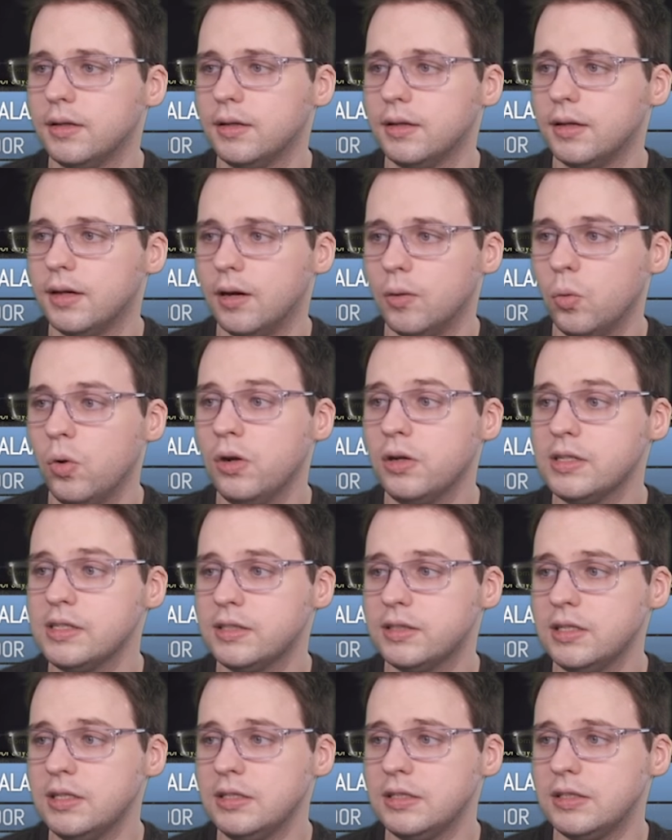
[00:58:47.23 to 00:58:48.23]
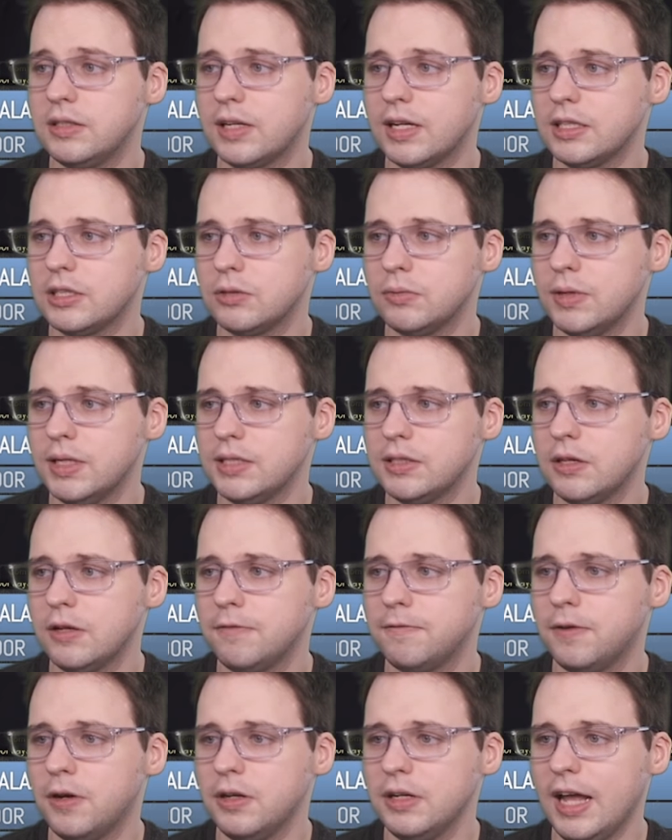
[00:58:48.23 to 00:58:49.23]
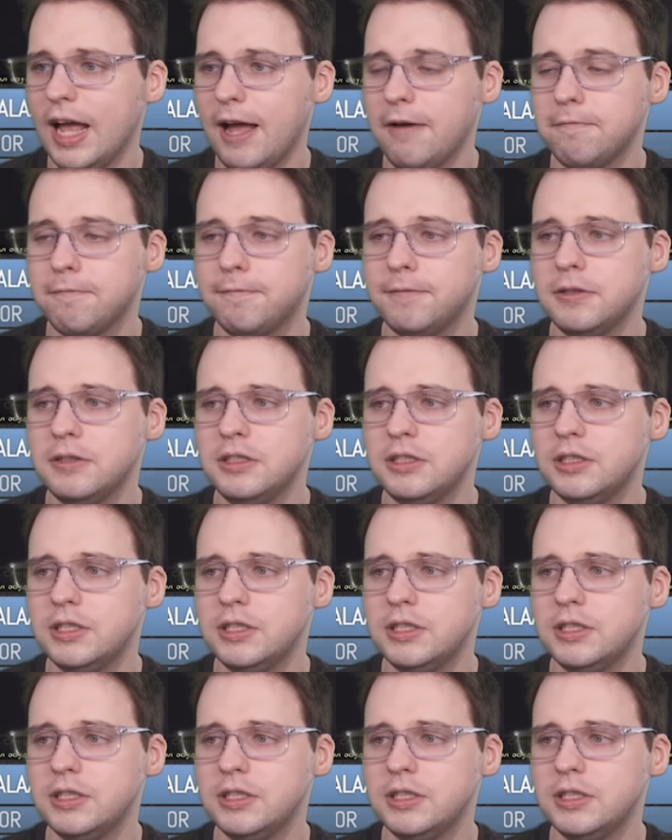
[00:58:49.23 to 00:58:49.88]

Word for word: Oh, work is done. You catch the rest on VOD. Have fun.